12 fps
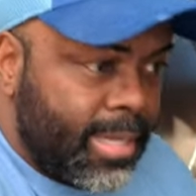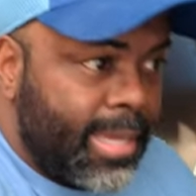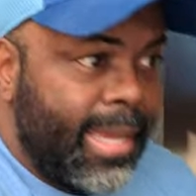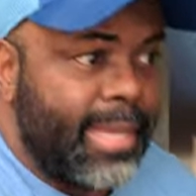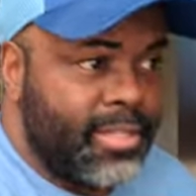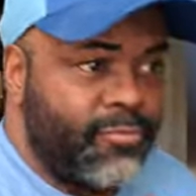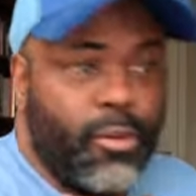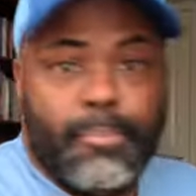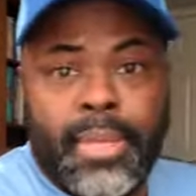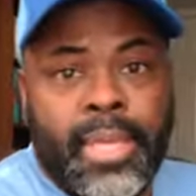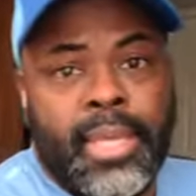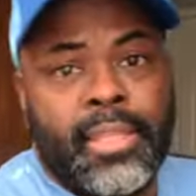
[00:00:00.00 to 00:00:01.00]
And for
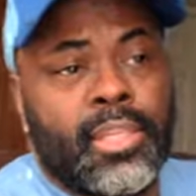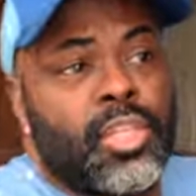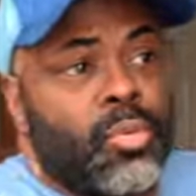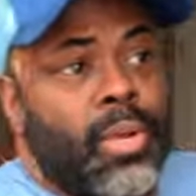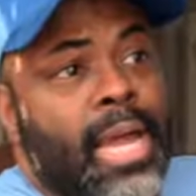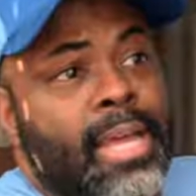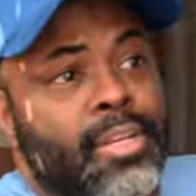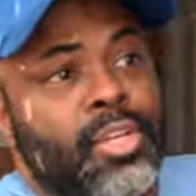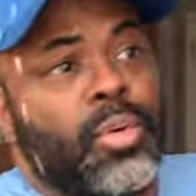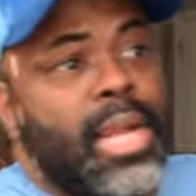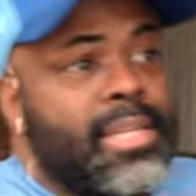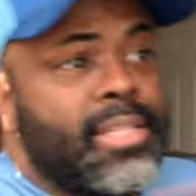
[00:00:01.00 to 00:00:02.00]
me, this is what I do
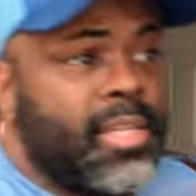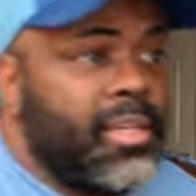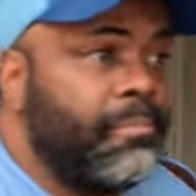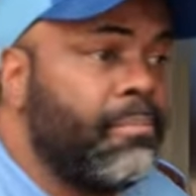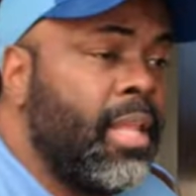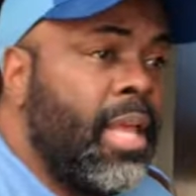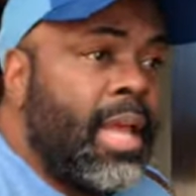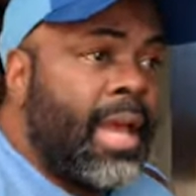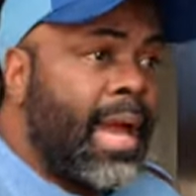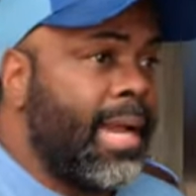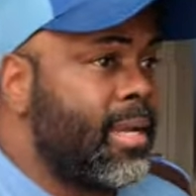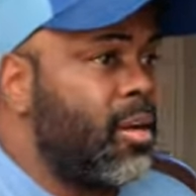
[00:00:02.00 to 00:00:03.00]
when I tip
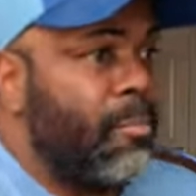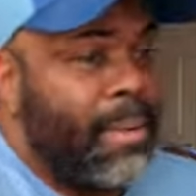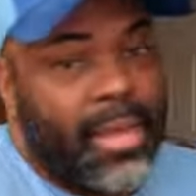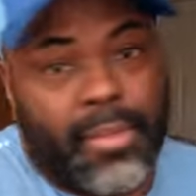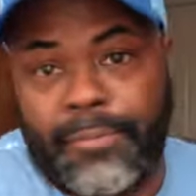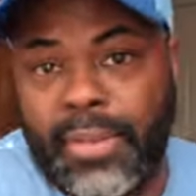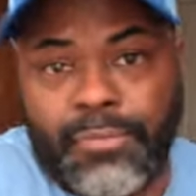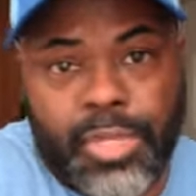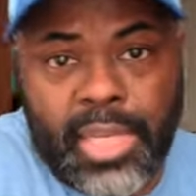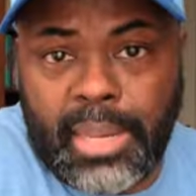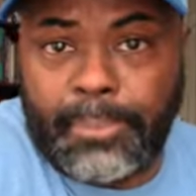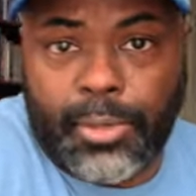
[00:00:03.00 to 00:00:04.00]
I go by the
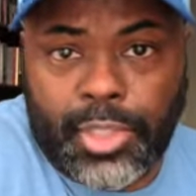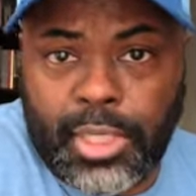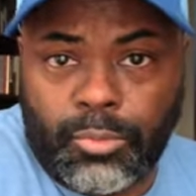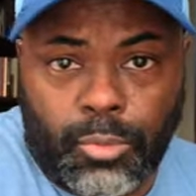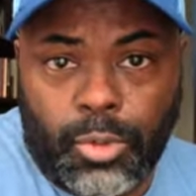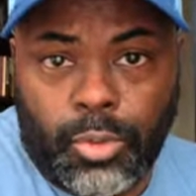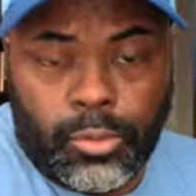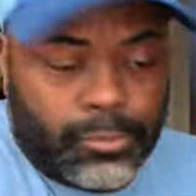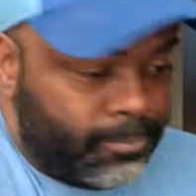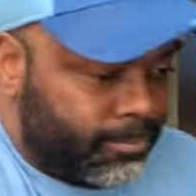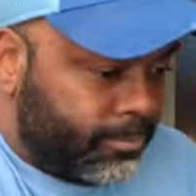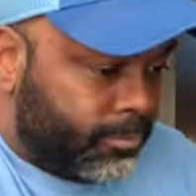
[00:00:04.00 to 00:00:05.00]
15% rule.
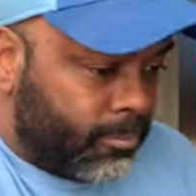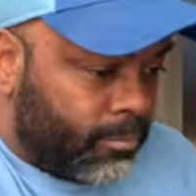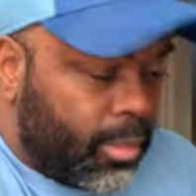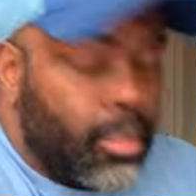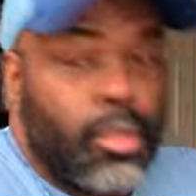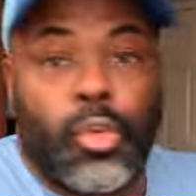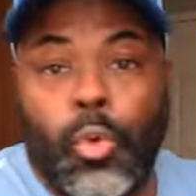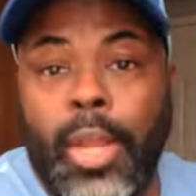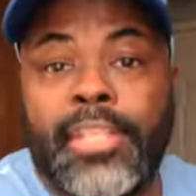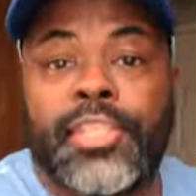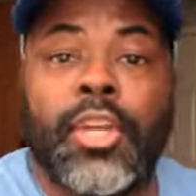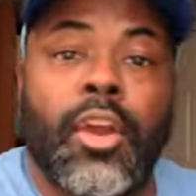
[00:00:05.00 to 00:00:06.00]

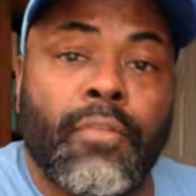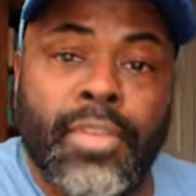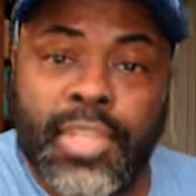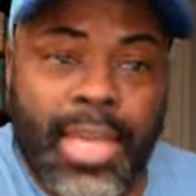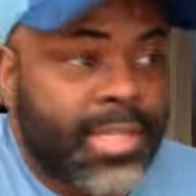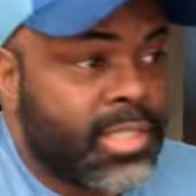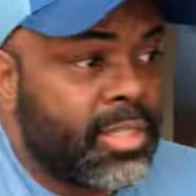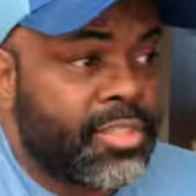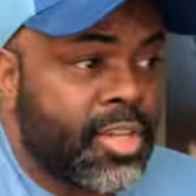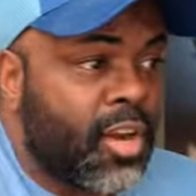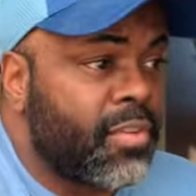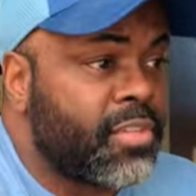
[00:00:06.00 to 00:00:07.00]
Great service, excellent
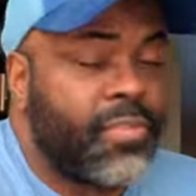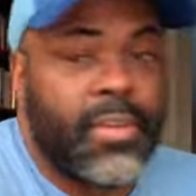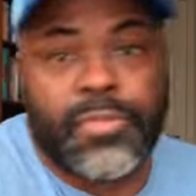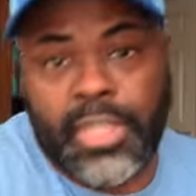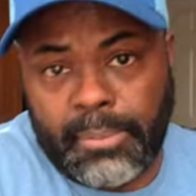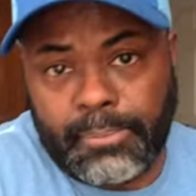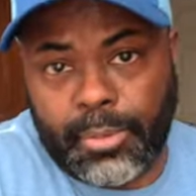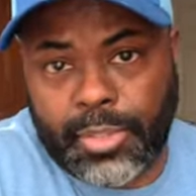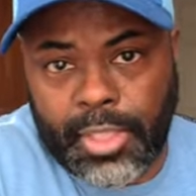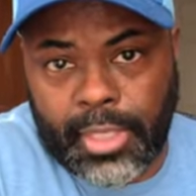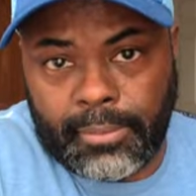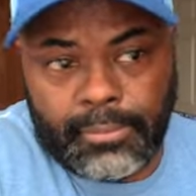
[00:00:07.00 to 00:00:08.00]
service,
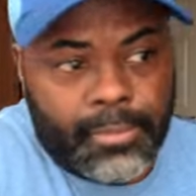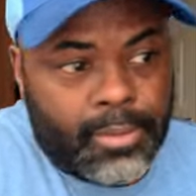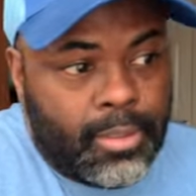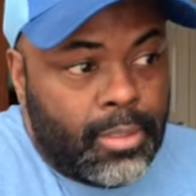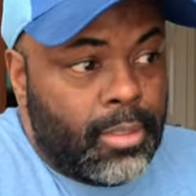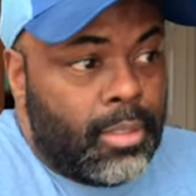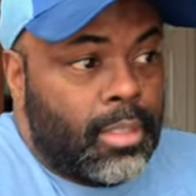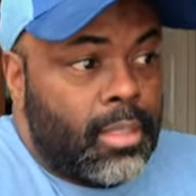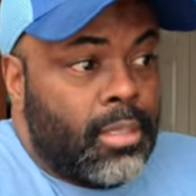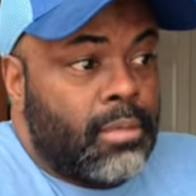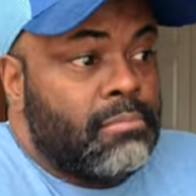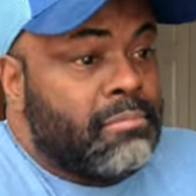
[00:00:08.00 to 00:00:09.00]
15%.
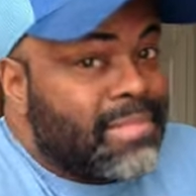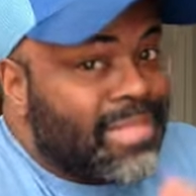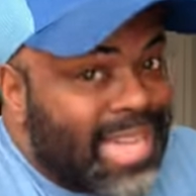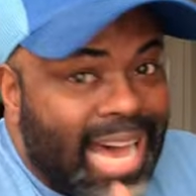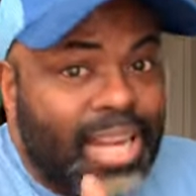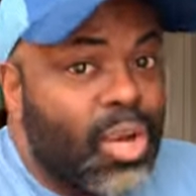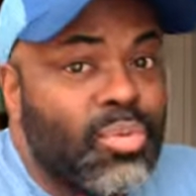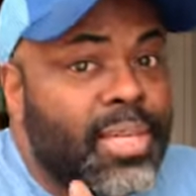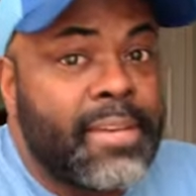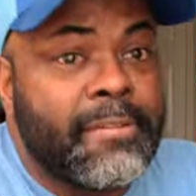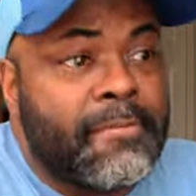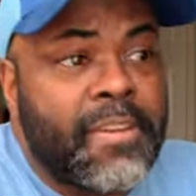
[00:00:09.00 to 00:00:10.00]
I don't
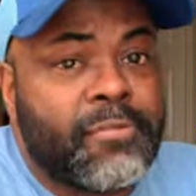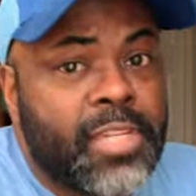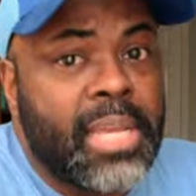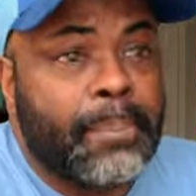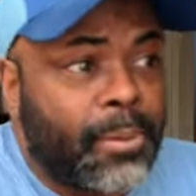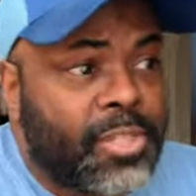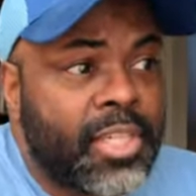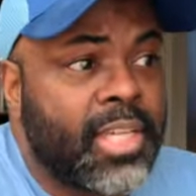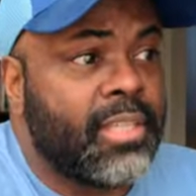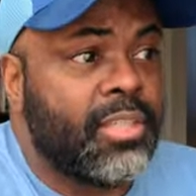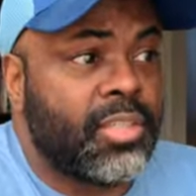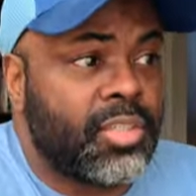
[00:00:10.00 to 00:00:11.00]
give
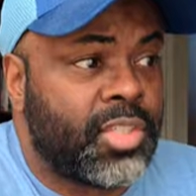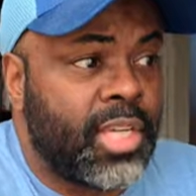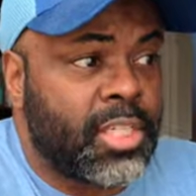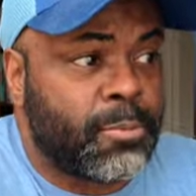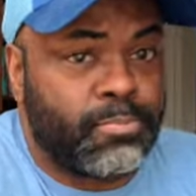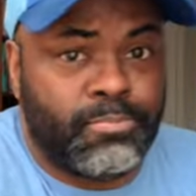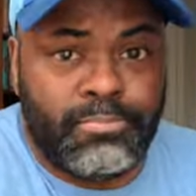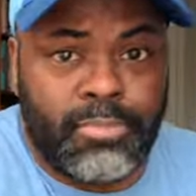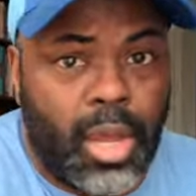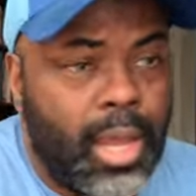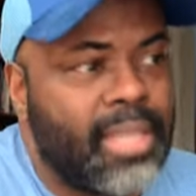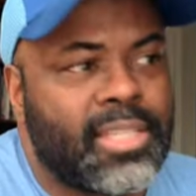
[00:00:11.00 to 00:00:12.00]
15% just,
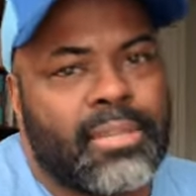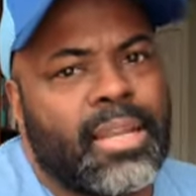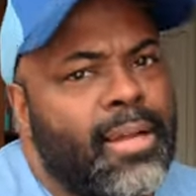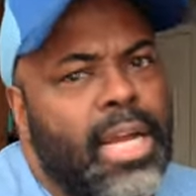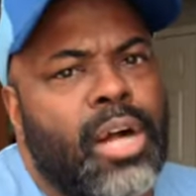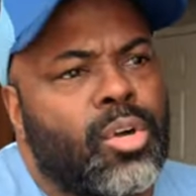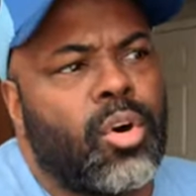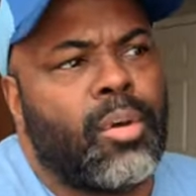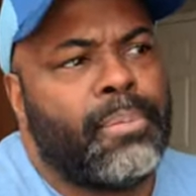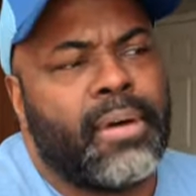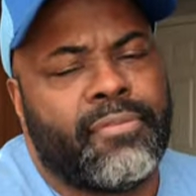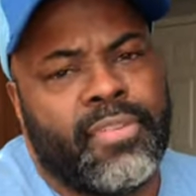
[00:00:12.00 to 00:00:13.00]
and sometimes I'll go
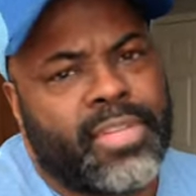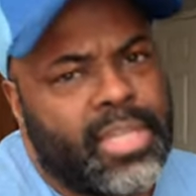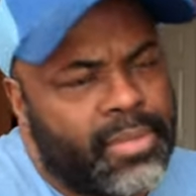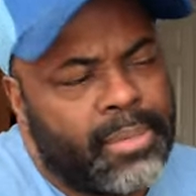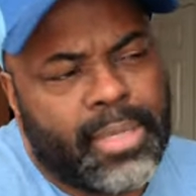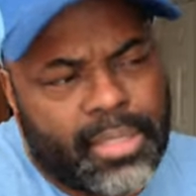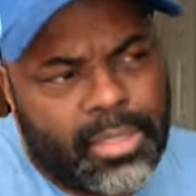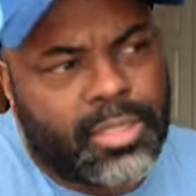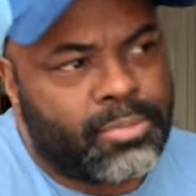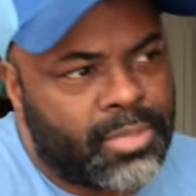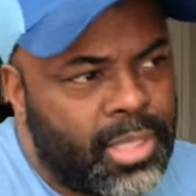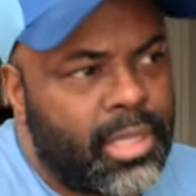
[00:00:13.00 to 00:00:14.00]
above 15. Let me
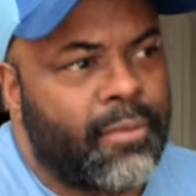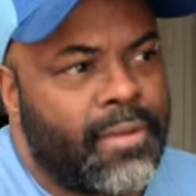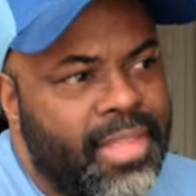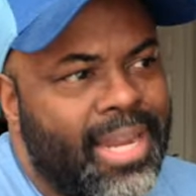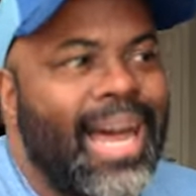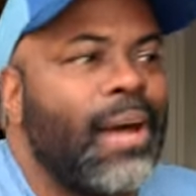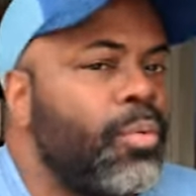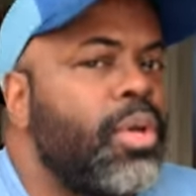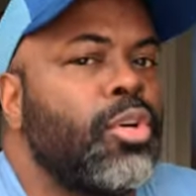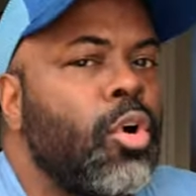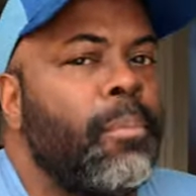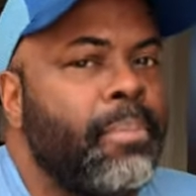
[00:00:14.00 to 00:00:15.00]
just clarify that. I
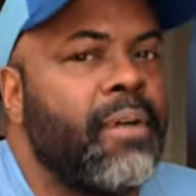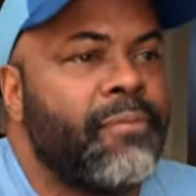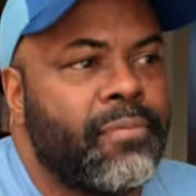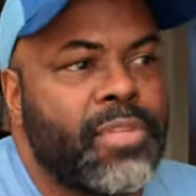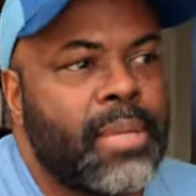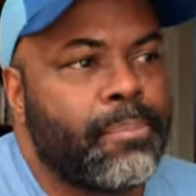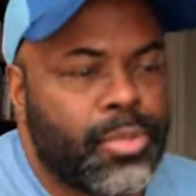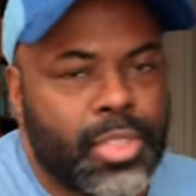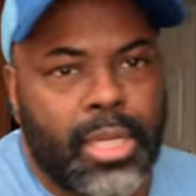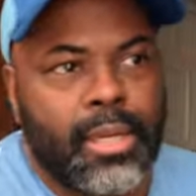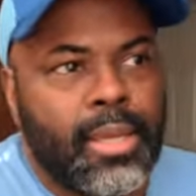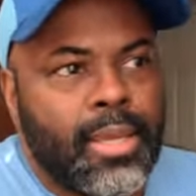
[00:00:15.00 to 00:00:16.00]
will go above 15%.